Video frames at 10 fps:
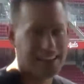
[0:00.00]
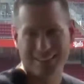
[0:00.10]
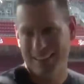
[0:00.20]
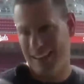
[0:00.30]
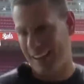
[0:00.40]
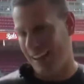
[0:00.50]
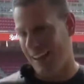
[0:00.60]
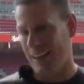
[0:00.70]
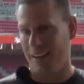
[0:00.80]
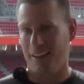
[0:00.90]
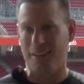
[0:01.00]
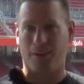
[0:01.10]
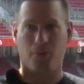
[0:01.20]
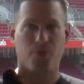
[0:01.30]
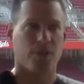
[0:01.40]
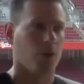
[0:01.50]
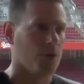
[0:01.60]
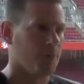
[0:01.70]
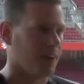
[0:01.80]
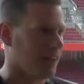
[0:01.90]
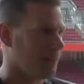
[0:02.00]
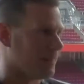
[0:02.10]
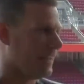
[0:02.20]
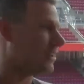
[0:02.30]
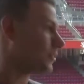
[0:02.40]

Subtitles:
It's like, you become Geek